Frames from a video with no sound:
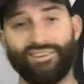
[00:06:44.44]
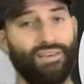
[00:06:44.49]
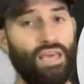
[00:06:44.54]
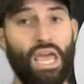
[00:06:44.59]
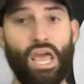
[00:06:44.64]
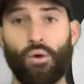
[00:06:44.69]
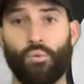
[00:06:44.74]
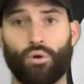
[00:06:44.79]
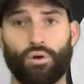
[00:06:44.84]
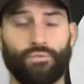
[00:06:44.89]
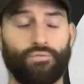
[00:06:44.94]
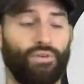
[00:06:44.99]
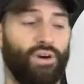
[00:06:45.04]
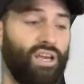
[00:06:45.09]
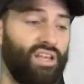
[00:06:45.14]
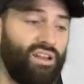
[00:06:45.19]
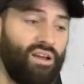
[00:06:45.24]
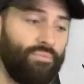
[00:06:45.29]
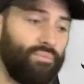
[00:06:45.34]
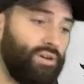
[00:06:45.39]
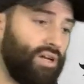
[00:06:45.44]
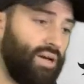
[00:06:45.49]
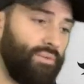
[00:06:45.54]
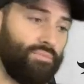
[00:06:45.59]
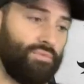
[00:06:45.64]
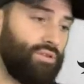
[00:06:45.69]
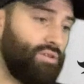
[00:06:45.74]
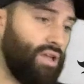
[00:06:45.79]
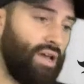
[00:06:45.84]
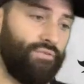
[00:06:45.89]
It worked fine.
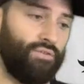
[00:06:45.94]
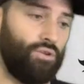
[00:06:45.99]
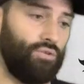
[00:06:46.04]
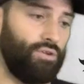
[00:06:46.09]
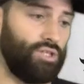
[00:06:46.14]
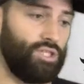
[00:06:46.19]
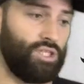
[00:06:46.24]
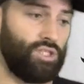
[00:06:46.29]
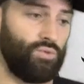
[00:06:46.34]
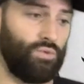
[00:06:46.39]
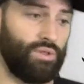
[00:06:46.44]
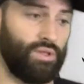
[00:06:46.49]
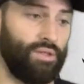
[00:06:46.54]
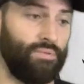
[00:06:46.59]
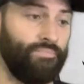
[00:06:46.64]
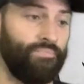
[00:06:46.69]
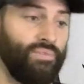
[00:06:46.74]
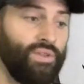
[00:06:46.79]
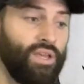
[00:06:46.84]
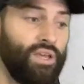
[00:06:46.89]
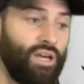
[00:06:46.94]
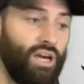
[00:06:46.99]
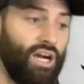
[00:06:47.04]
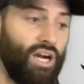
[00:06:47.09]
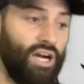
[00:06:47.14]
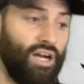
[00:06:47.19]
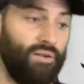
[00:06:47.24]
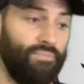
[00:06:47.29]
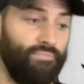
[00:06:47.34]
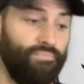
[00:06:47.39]
I'm have no issues with it.
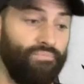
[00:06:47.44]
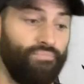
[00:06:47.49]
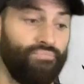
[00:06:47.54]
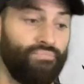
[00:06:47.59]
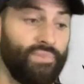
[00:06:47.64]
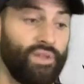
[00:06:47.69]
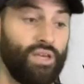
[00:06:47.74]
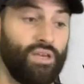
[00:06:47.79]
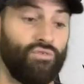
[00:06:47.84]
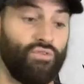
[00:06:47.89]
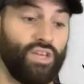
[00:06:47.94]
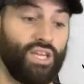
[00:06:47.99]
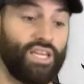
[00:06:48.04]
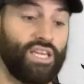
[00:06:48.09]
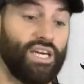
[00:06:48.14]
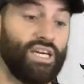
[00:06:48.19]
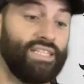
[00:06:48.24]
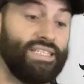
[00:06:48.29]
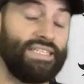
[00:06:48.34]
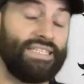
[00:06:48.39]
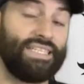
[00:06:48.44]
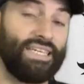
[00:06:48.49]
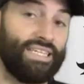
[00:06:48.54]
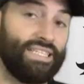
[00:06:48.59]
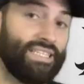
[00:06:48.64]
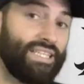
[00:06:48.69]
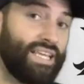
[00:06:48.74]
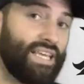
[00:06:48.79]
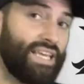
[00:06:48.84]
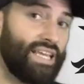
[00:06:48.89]
The gun
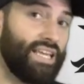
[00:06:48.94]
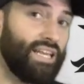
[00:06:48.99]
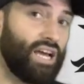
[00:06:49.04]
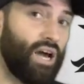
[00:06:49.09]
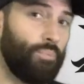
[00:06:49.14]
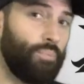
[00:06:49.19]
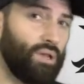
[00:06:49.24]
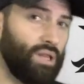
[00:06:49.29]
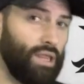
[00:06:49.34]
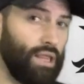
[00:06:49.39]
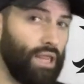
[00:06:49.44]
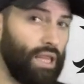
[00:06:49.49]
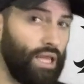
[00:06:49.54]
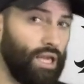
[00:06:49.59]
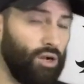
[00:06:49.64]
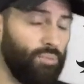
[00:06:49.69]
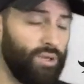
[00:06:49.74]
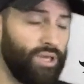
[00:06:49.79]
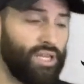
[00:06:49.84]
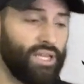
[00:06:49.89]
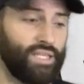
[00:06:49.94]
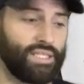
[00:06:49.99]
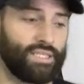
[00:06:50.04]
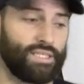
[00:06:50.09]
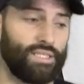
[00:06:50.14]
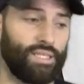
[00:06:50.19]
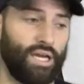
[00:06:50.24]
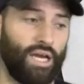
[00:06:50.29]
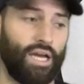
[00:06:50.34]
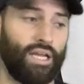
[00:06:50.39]
does heat up a little bit. It's
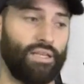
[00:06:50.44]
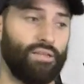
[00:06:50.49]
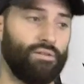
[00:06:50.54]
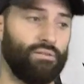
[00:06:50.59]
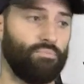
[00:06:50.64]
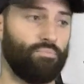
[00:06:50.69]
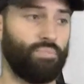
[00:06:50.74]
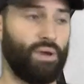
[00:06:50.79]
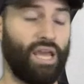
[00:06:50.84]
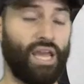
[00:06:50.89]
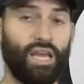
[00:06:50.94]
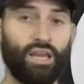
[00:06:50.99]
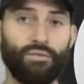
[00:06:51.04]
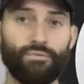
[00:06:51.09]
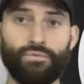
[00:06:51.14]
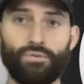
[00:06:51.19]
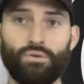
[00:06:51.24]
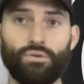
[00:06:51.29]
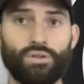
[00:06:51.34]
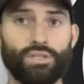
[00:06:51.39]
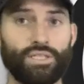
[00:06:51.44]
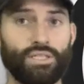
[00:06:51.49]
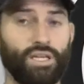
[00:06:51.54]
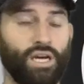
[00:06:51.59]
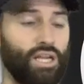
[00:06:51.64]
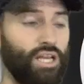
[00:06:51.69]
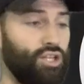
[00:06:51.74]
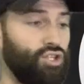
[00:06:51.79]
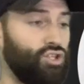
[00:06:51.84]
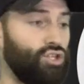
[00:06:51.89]
not painful. It's
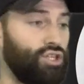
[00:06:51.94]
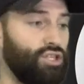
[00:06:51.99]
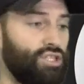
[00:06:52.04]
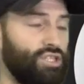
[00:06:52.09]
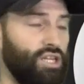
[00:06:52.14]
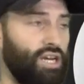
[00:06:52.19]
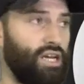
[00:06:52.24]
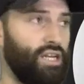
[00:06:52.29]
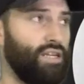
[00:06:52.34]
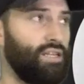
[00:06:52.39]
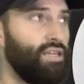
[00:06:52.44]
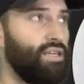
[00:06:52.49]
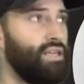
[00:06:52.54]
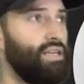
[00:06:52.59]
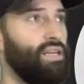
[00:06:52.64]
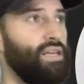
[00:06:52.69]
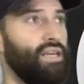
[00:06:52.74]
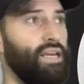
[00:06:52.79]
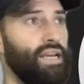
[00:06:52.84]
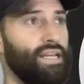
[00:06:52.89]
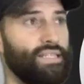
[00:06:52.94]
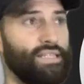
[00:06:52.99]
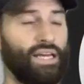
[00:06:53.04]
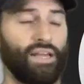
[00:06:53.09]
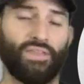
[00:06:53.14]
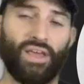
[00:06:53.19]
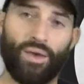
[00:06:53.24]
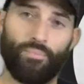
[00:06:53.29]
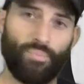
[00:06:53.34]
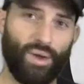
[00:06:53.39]
not
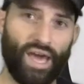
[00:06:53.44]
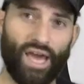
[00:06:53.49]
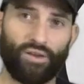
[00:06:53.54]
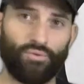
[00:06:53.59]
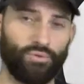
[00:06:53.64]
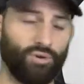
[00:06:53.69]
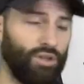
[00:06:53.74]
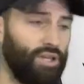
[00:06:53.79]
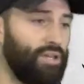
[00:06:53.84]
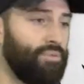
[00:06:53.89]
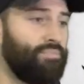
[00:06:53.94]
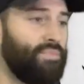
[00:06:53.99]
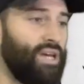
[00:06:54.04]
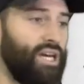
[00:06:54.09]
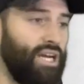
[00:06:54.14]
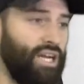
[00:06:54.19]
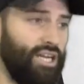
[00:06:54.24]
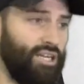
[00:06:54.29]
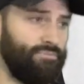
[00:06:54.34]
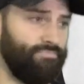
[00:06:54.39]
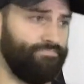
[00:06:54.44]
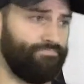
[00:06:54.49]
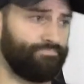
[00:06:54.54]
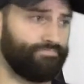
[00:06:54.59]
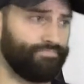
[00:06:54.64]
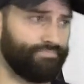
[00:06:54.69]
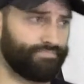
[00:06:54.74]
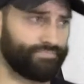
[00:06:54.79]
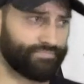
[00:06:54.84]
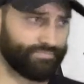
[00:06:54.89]
that bad really.
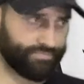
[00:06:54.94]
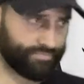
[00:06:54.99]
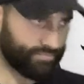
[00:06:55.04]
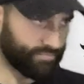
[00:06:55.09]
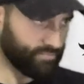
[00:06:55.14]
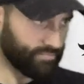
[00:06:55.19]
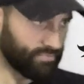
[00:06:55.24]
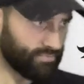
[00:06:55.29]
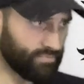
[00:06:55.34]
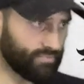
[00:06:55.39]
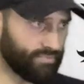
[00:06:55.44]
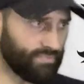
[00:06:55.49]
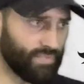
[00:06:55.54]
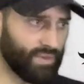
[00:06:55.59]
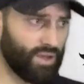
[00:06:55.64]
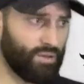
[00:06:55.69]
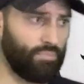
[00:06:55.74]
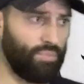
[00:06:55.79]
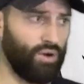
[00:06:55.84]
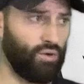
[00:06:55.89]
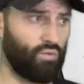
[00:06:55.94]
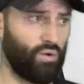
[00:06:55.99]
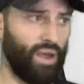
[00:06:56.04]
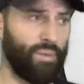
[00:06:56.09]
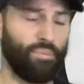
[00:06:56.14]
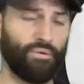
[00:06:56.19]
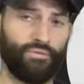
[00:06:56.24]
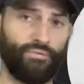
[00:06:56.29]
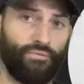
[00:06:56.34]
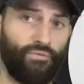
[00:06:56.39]
But
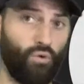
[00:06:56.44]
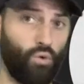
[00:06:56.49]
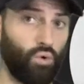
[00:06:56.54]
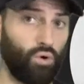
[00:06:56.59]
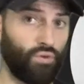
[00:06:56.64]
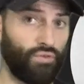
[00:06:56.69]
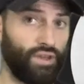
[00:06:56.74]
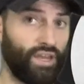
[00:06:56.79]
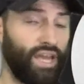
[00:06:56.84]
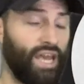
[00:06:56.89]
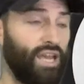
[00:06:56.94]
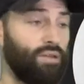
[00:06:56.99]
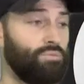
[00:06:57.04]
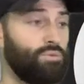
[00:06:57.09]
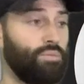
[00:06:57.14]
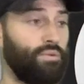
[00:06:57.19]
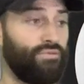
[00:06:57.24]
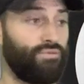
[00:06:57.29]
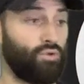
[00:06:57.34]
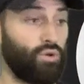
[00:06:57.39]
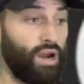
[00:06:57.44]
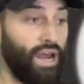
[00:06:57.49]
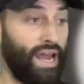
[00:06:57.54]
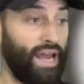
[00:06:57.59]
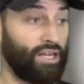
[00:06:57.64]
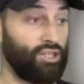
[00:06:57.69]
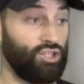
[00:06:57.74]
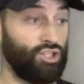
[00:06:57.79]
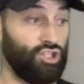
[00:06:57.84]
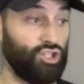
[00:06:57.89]
right before the games, before I
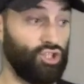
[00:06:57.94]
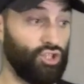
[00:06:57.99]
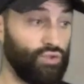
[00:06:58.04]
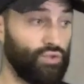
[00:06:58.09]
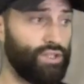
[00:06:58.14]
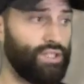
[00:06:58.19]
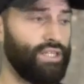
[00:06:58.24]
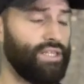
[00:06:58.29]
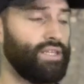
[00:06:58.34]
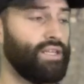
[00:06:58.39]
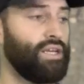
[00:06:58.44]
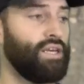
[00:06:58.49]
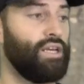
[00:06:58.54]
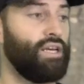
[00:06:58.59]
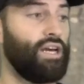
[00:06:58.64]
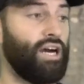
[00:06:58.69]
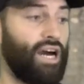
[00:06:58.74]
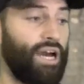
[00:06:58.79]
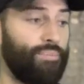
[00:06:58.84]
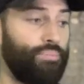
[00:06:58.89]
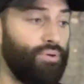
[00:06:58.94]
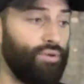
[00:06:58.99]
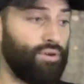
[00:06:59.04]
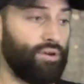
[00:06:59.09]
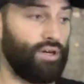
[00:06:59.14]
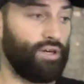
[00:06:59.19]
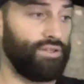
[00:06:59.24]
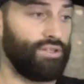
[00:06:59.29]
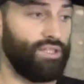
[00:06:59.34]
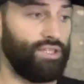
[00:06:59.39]
actually used it, I put
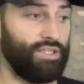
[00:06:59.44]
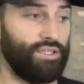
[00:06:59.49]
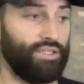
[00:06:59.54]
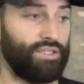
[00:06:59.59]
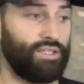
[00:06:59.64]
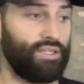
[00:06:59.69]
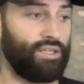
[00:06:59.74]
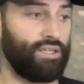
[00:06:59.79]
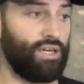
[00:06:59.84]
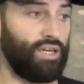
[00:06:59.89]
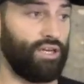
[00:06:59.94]
on these